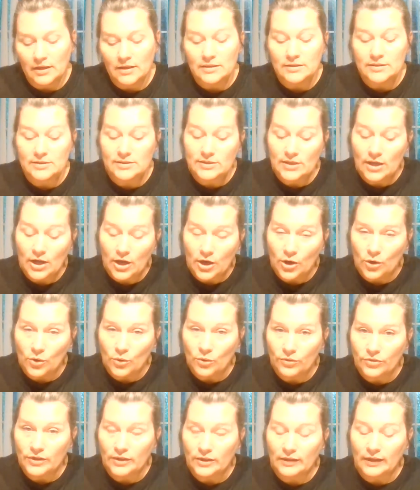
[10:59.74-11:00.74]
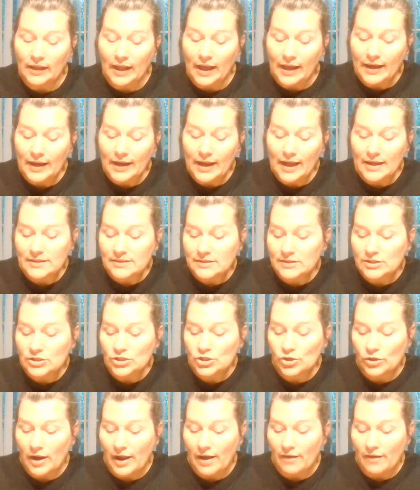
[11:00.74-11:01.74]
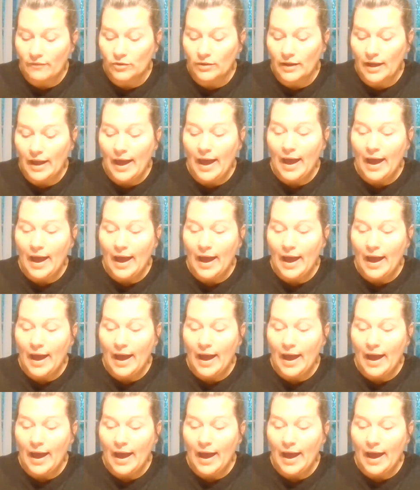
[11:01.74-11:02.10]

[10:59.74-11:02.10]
So the light has to travel